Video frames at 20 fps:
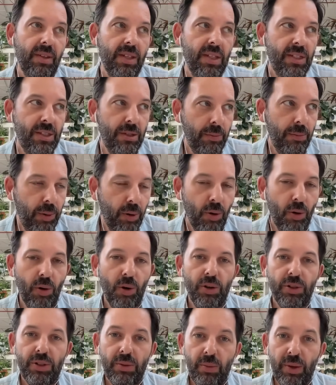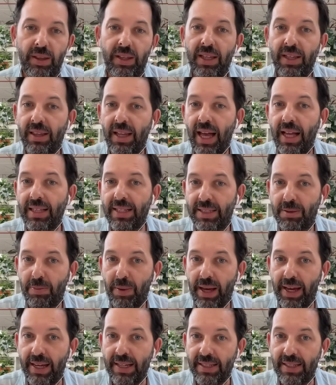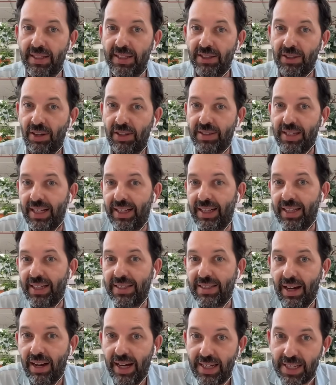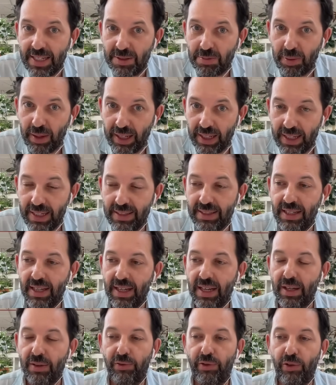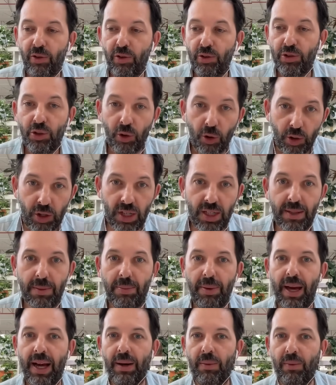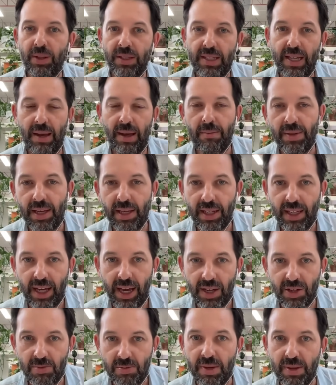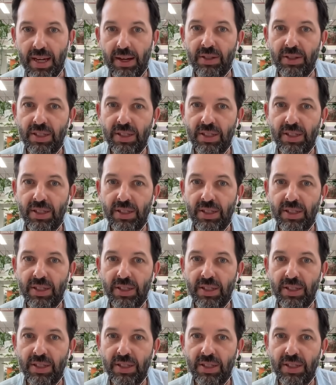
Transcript: support within that space, and it's not exactly a tiny space, for talking about what's happening in Kashmir.